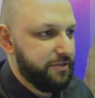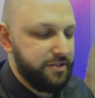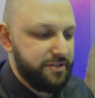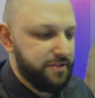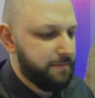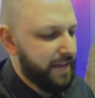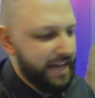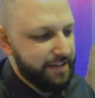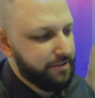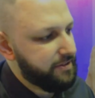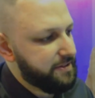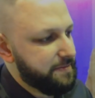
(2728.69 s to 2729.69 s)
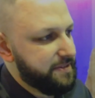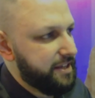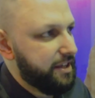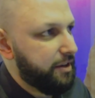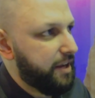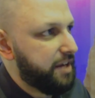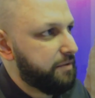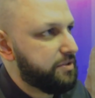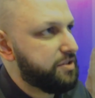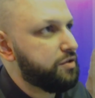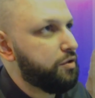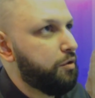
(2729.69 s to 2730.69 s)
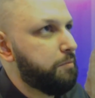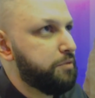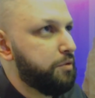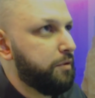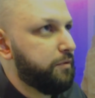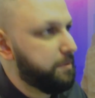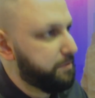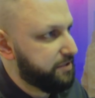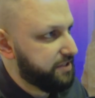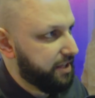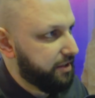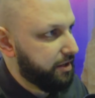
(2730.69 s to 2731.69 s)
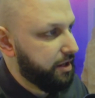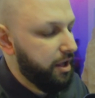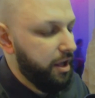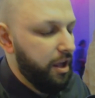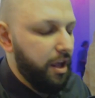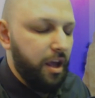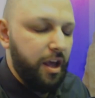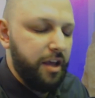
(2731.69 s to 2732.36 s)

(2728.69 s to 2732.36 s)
just the path of this mosquito, and it was so beautifully put together. Yes.